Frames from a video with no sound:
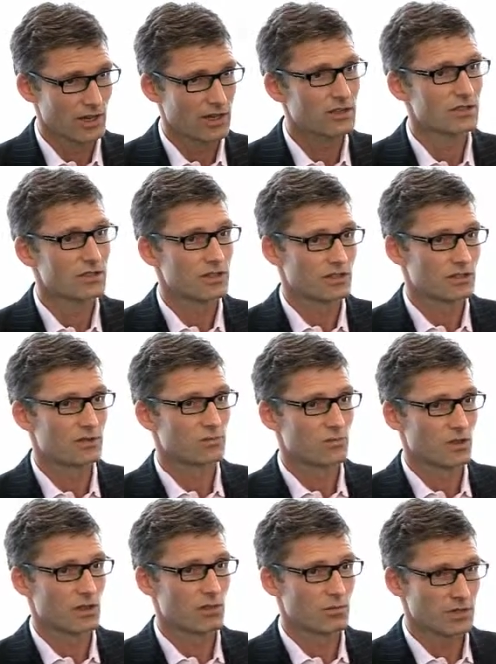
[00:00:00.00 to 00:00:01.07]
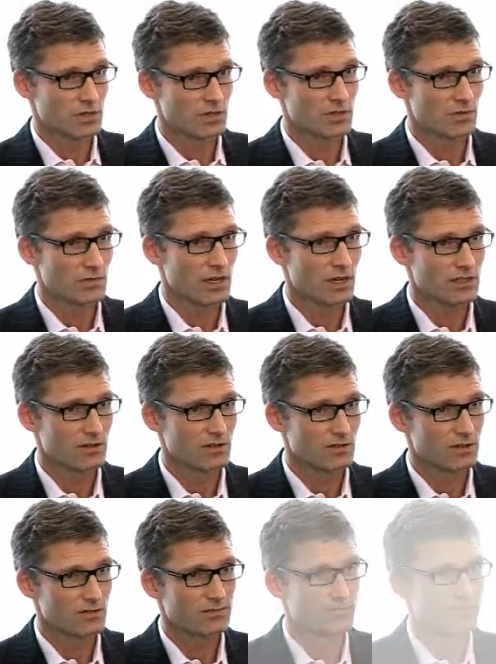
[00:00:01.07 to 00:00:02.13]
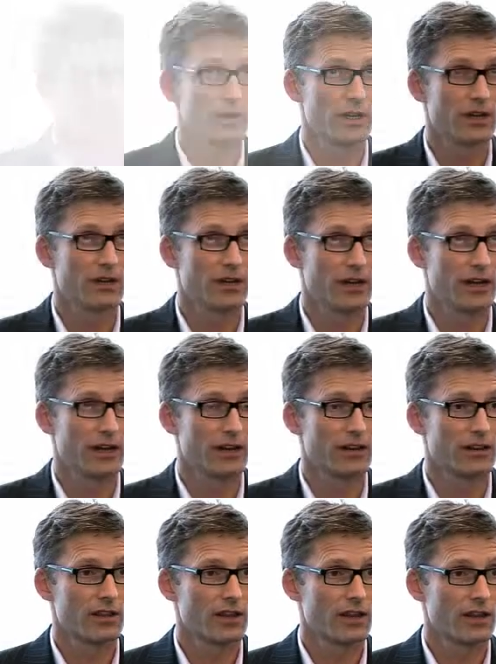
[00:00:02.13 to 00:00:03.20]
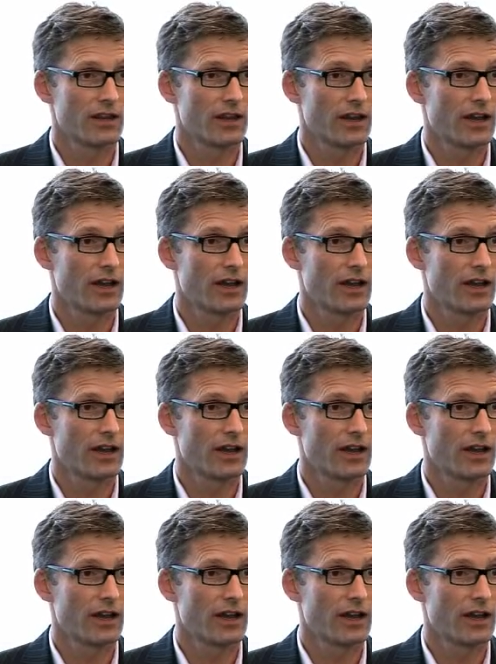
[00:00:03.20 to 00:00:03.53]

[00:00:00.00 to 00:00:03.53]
are consistent with the business objectives. When you look at the,